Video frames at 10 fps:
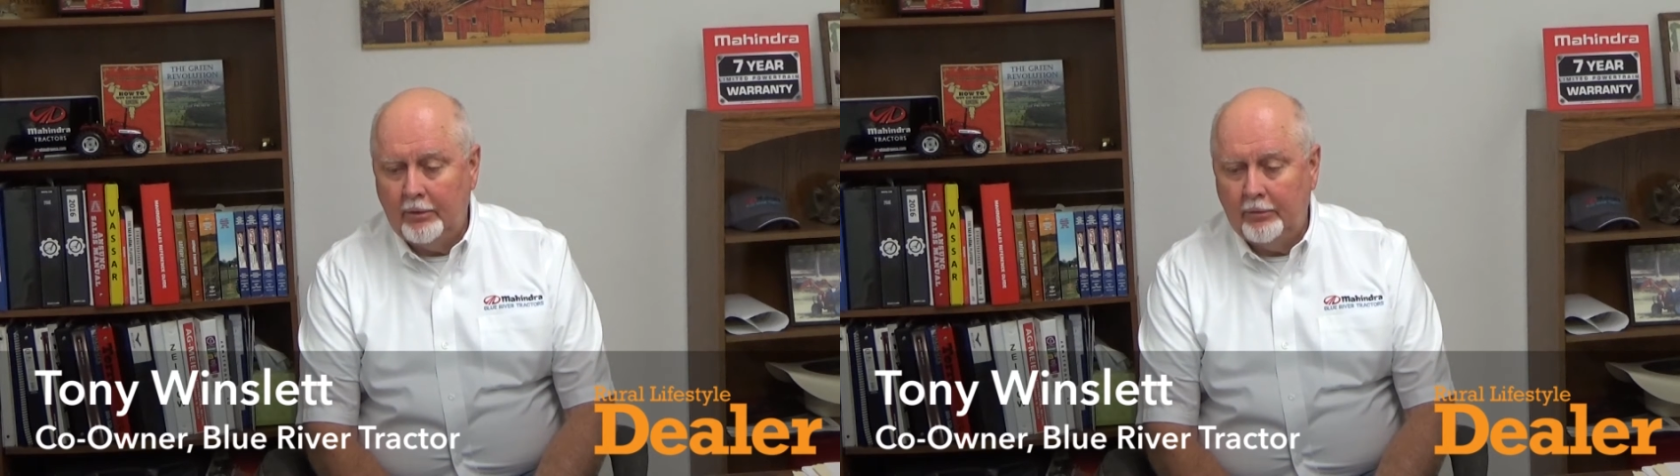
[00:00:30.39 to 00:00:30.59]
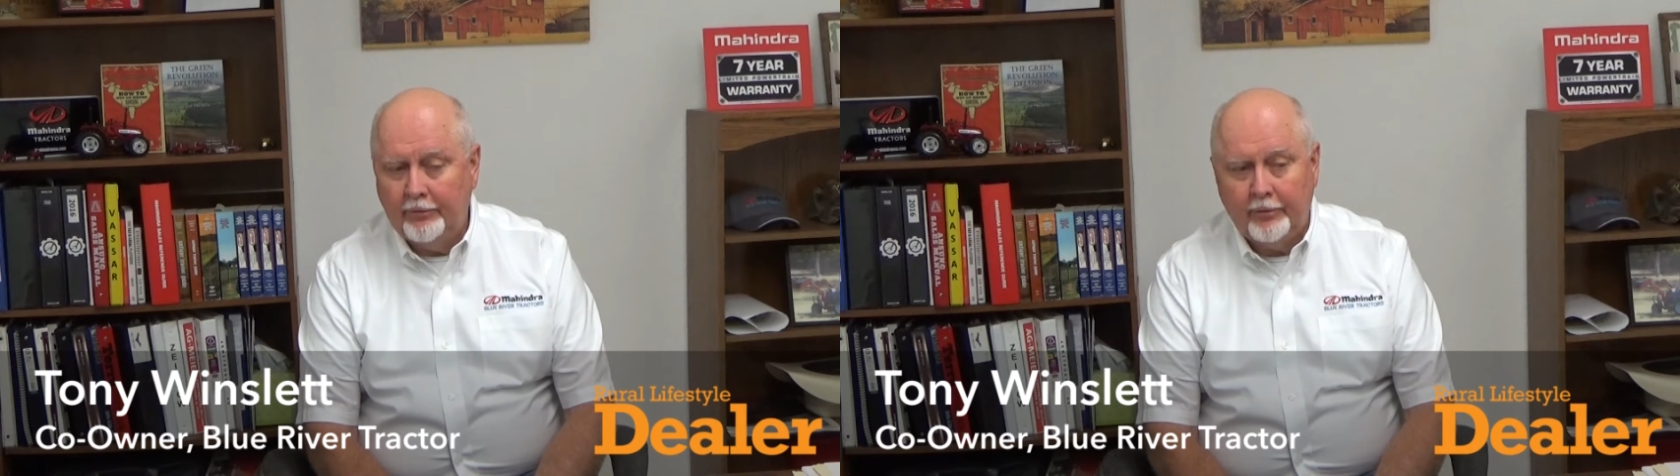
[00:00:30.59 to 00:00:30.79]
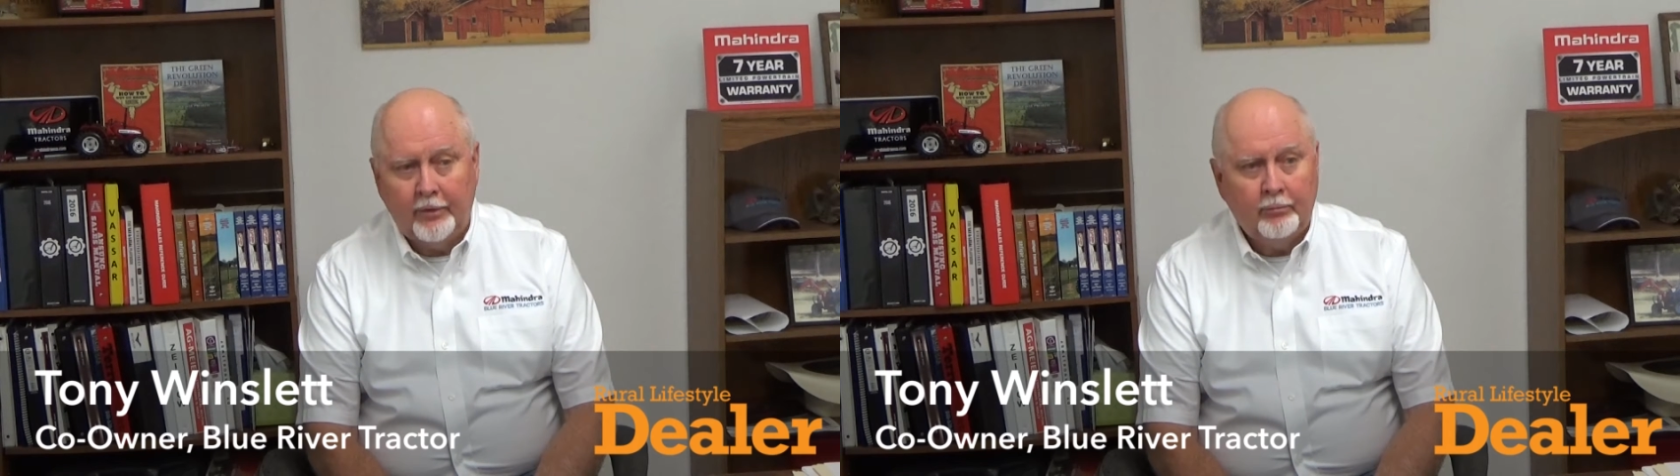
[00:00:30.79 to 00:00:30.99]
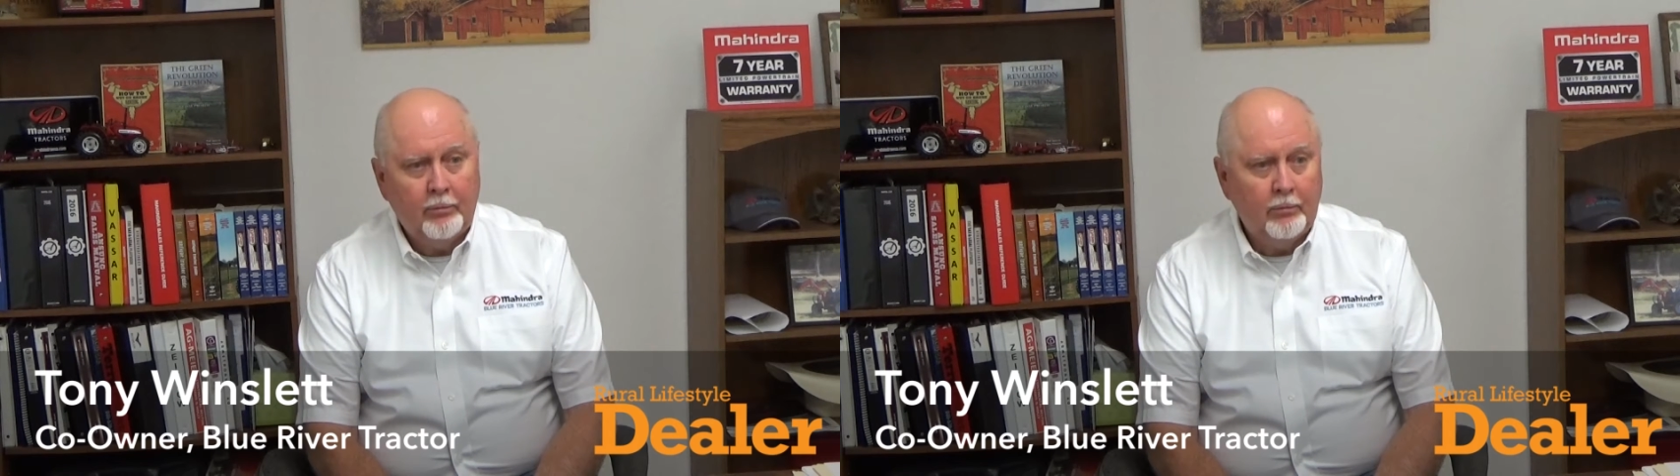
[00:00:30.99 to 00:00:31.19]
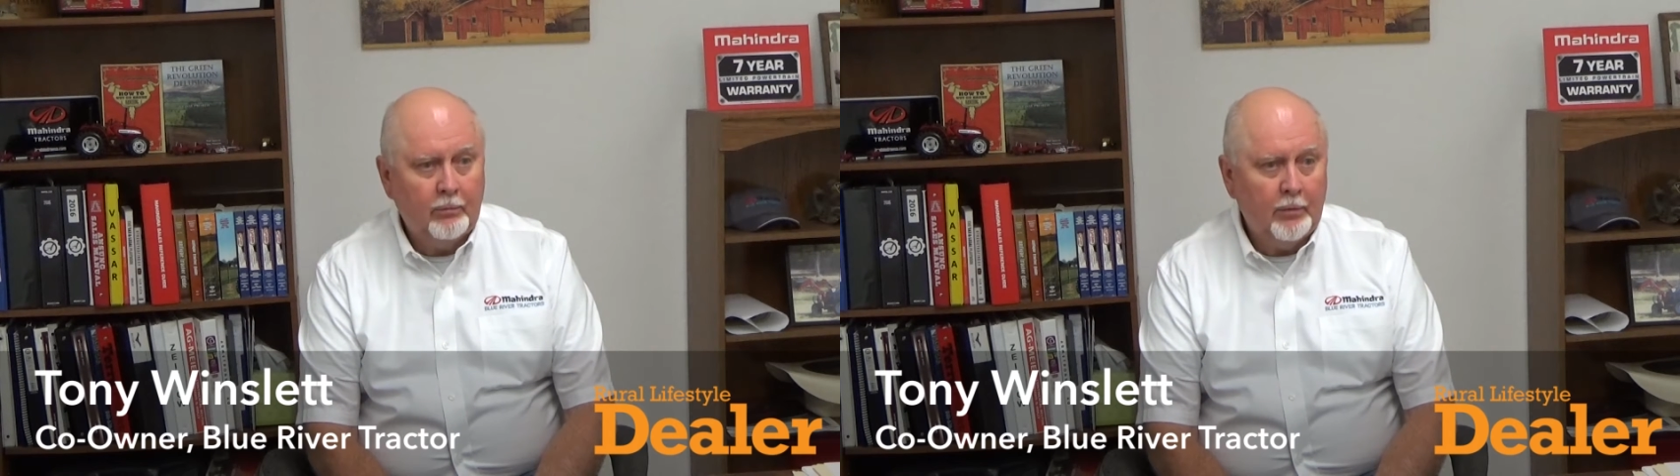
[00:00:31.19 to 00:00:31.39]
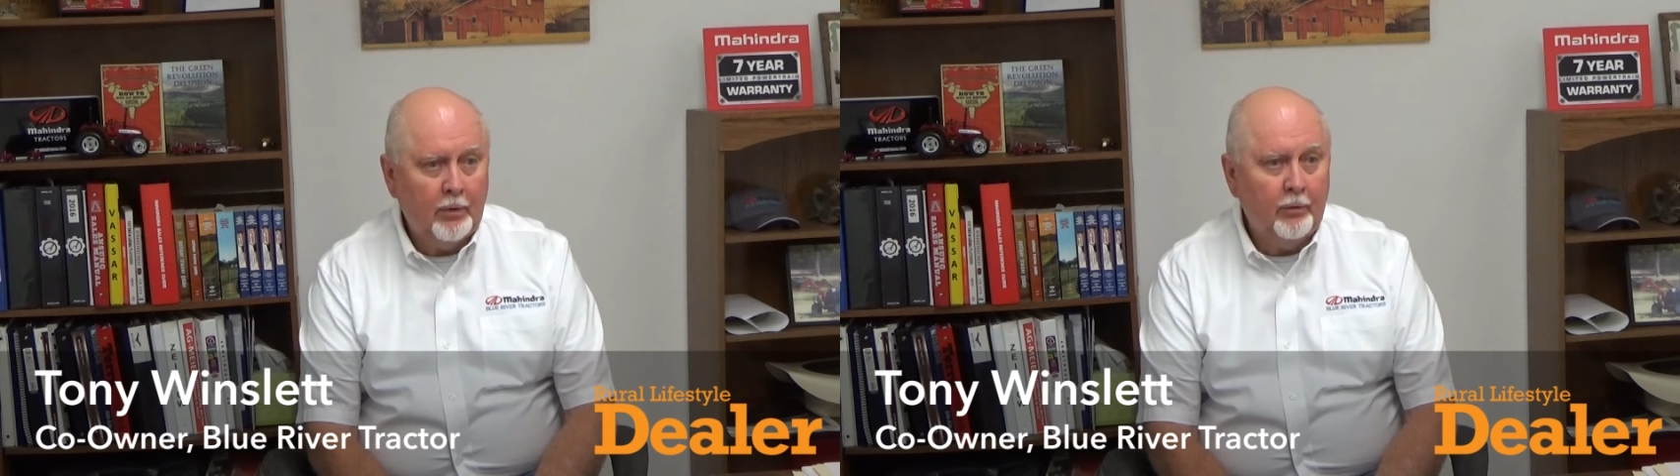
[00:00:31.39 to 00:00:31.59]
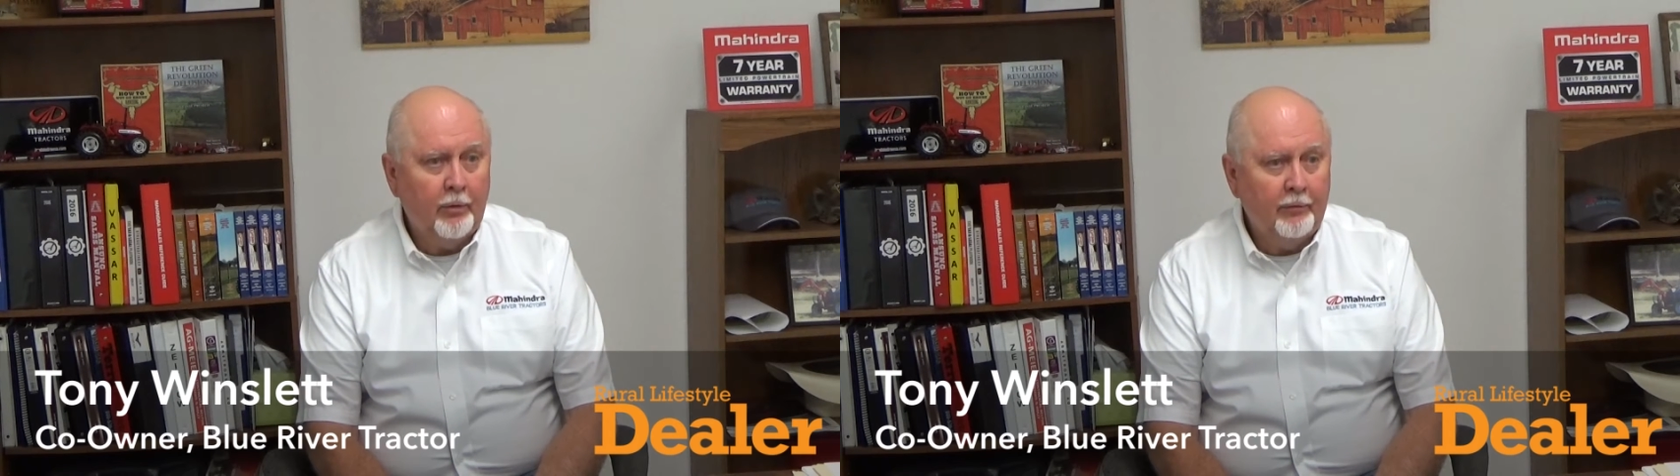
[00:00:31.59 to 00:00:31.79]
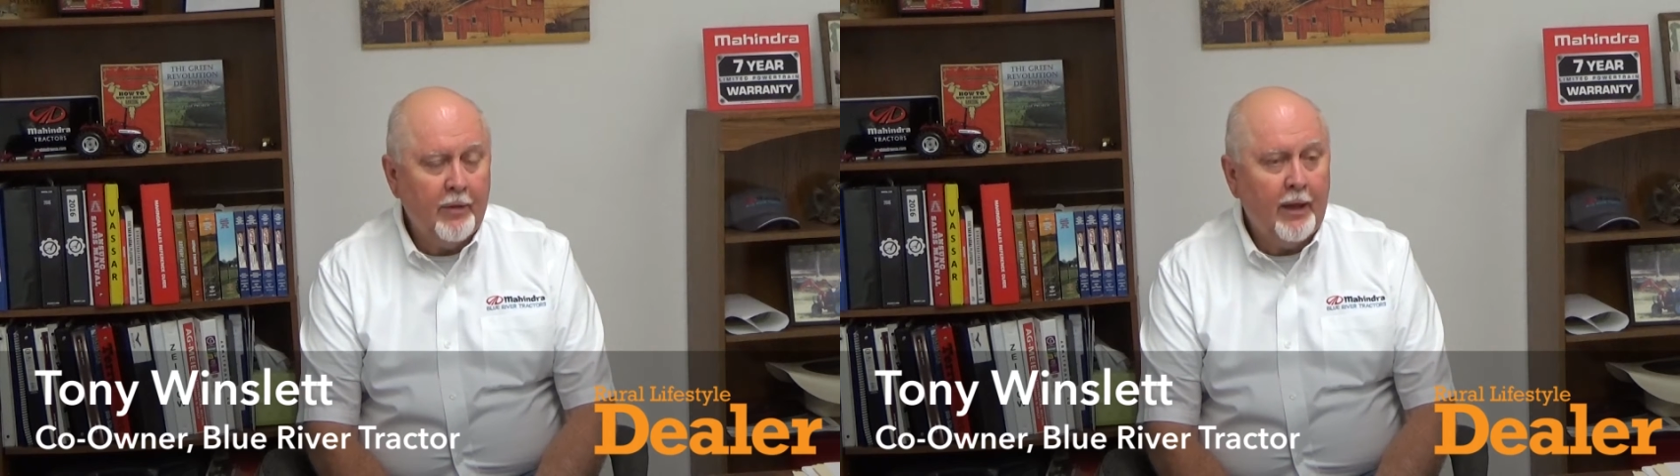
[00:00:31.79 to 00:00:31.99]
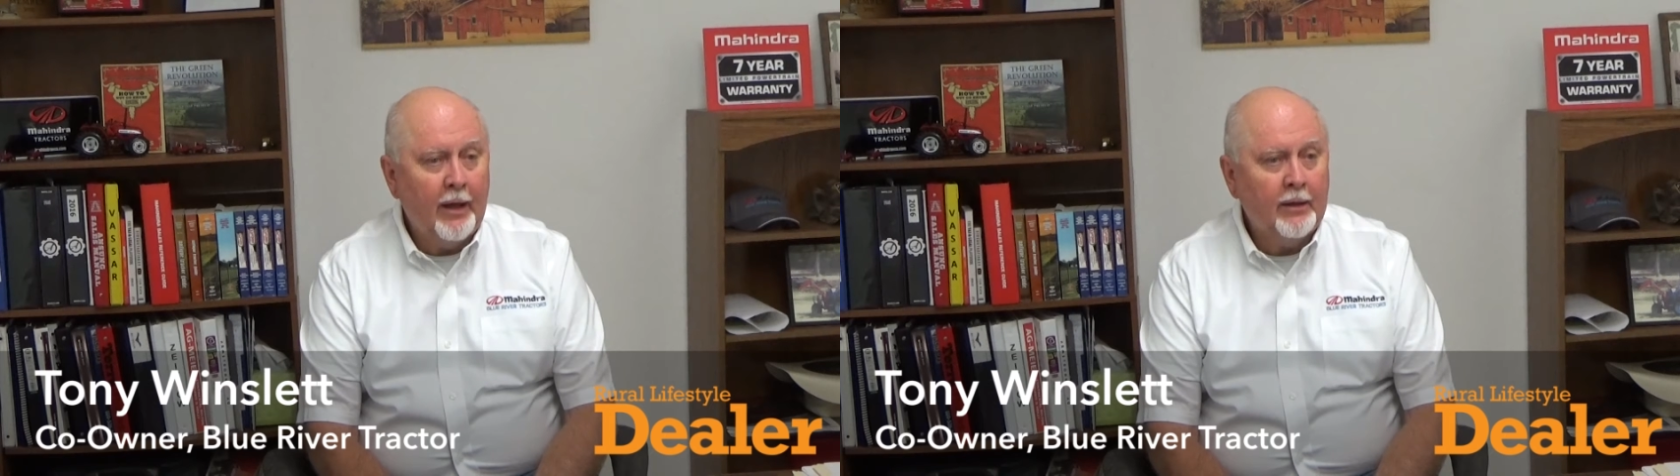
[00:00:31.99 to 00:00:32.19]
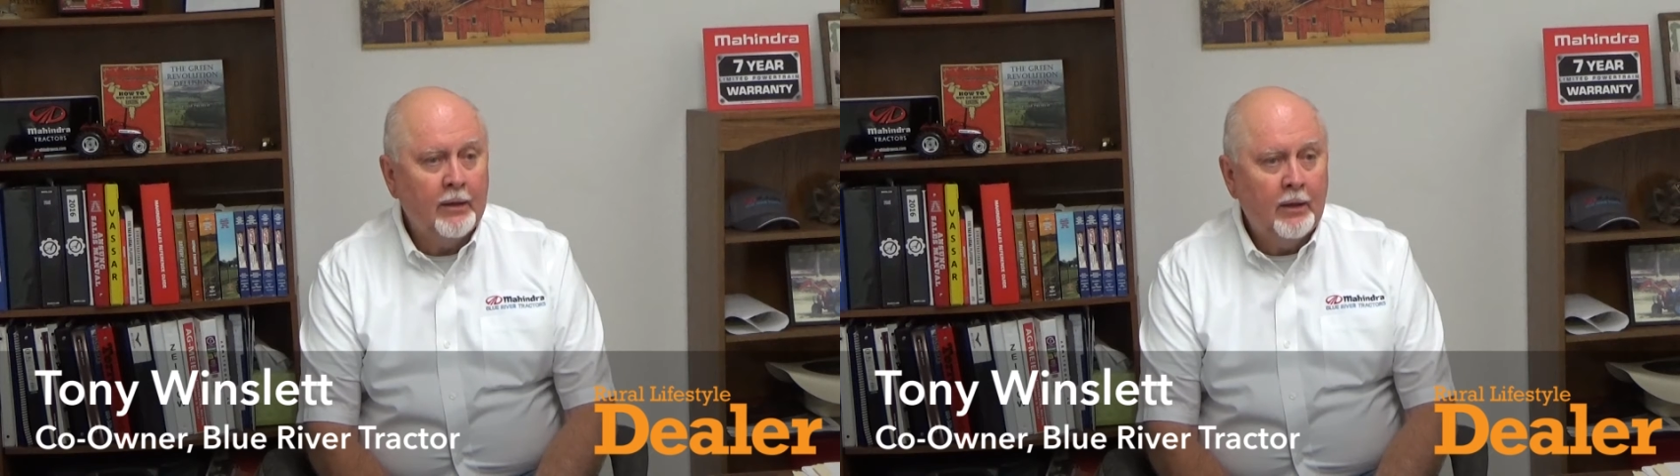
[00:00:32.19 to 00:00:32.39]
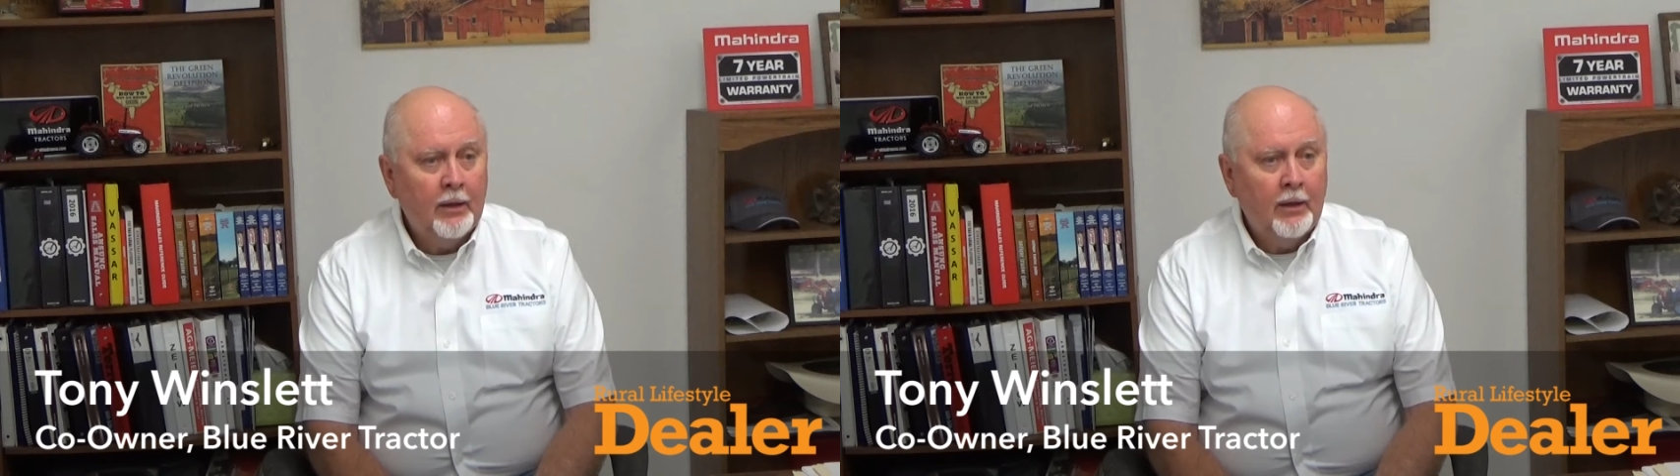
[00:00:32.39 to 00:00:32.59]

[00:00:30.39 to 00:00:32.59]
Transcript: who was the owner of that,